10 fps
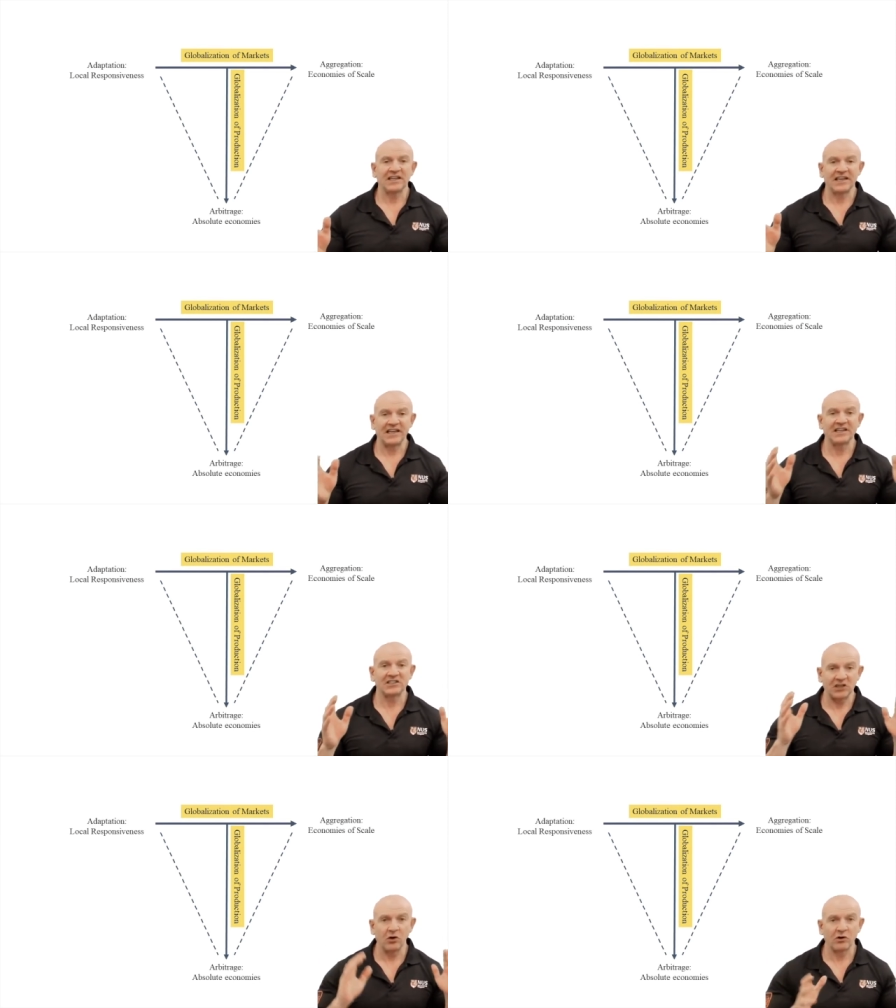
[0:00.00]

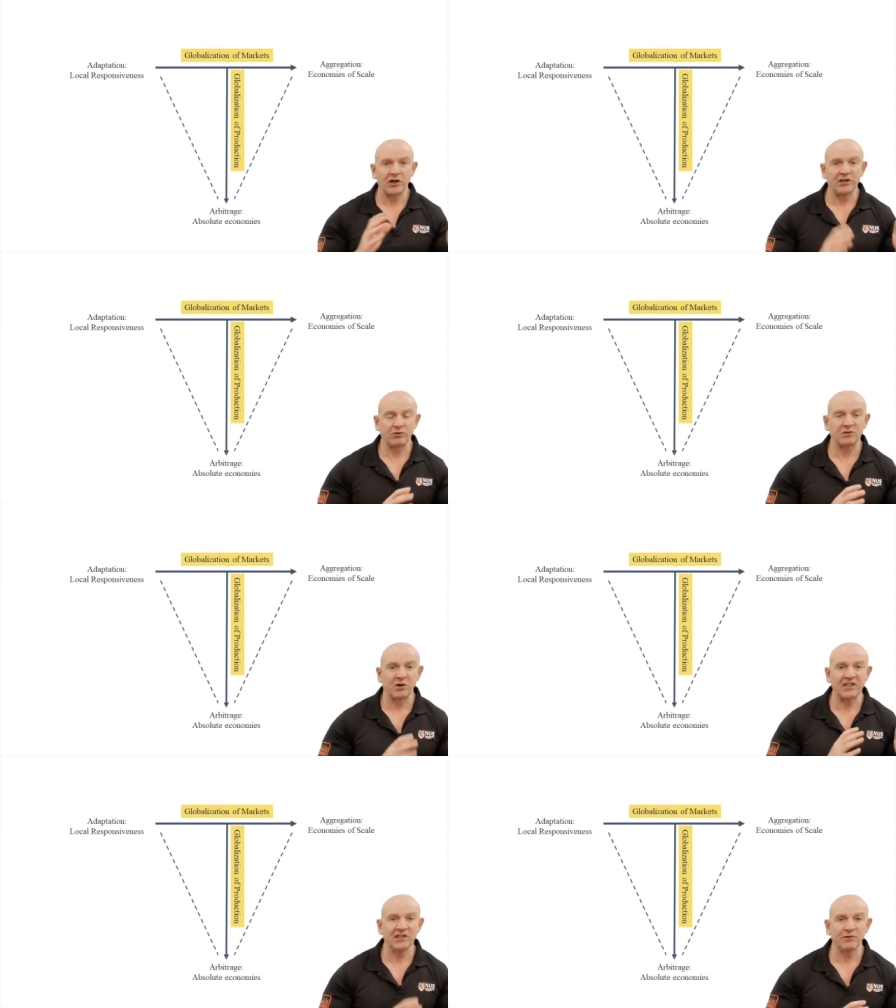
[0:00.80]
is a locally
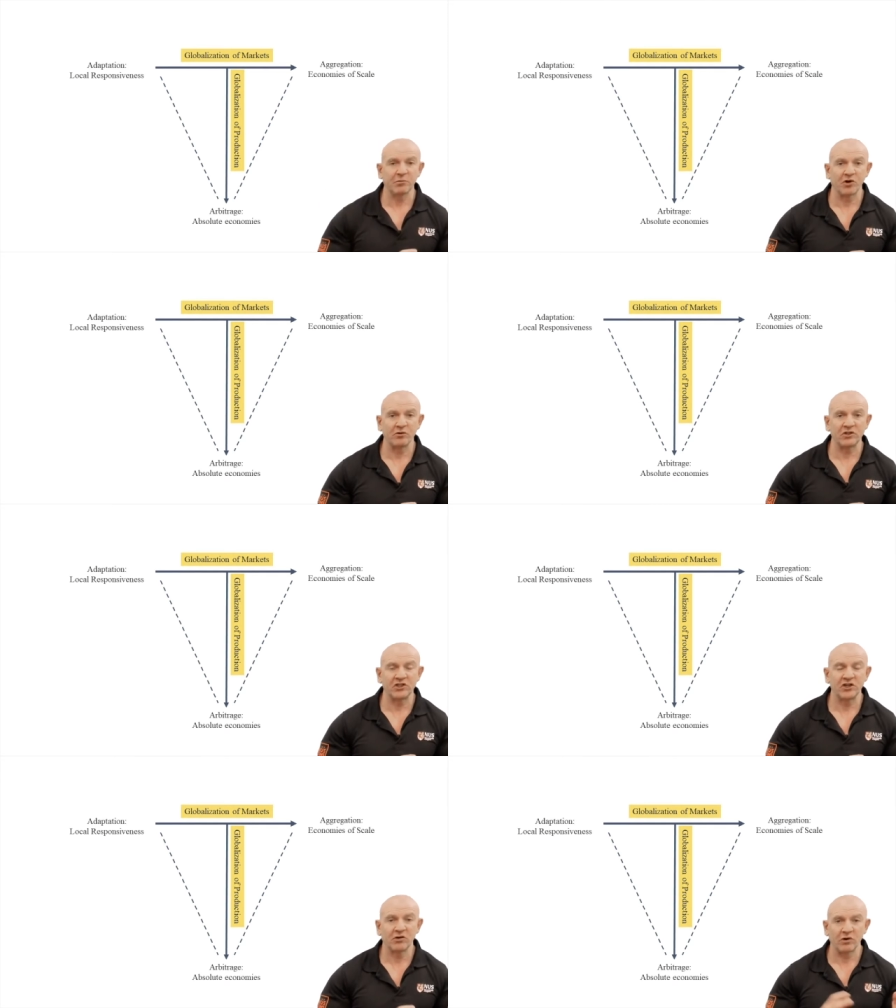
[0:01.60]
responsive
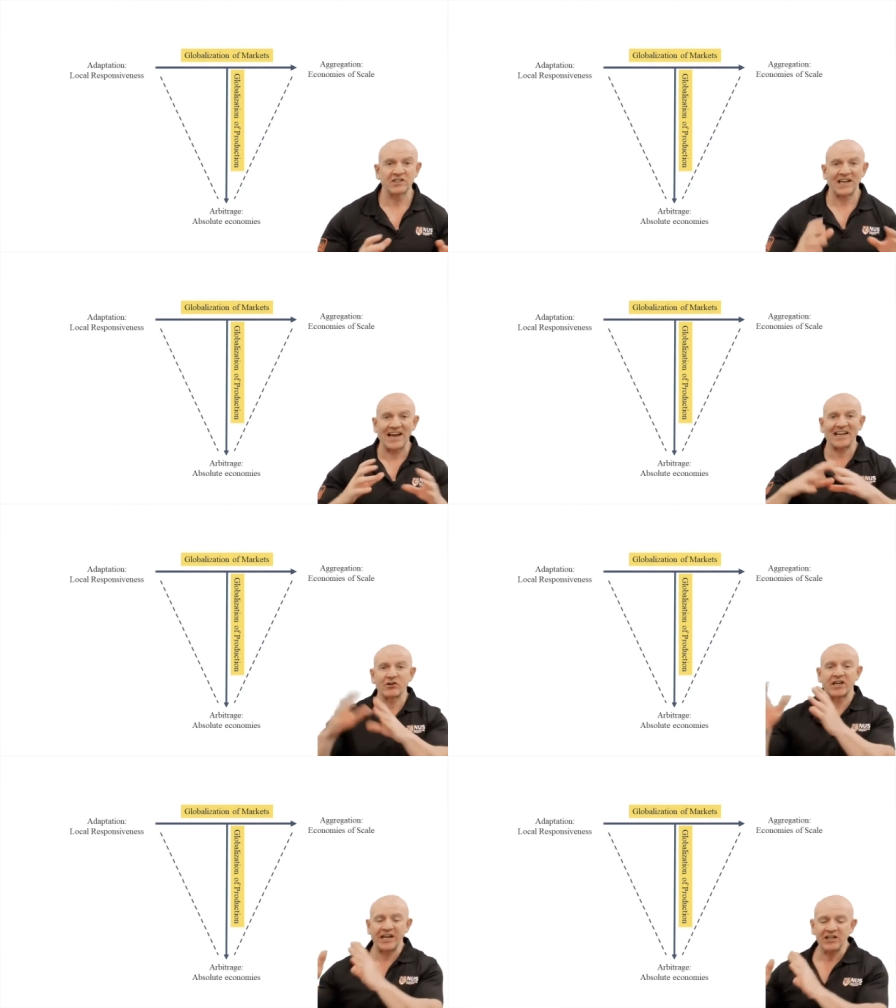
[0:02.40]
approach, whereas
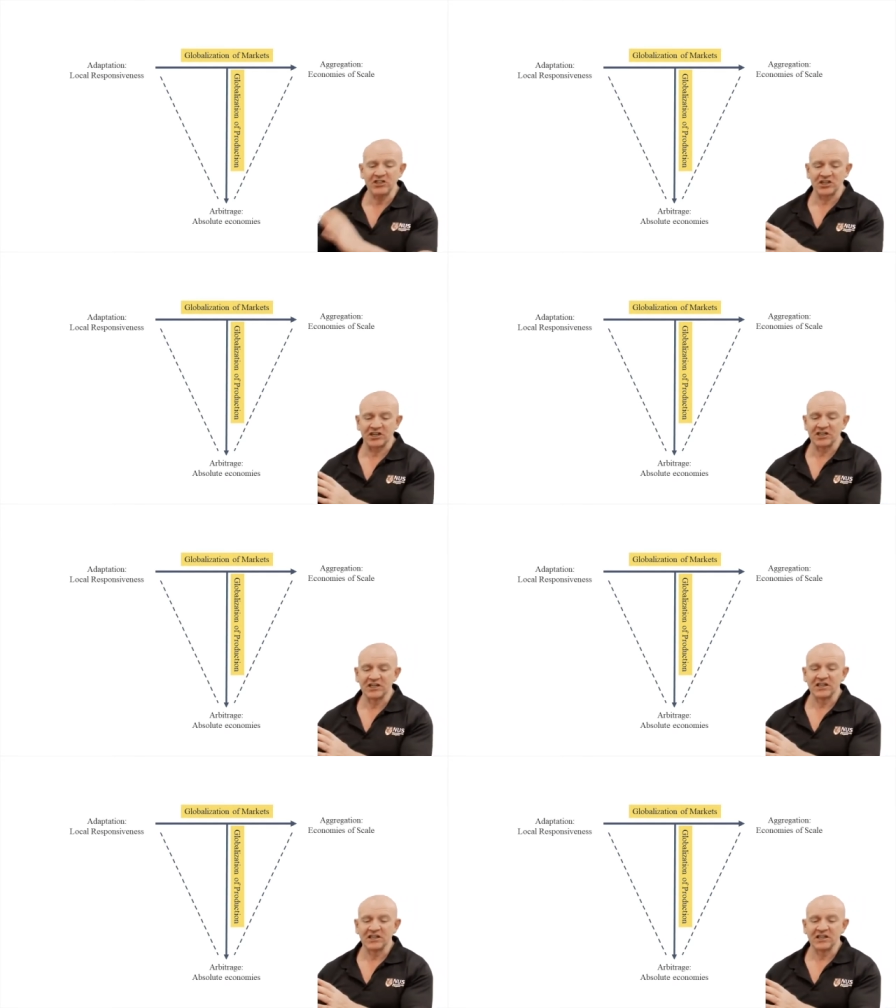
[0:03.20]
aggregation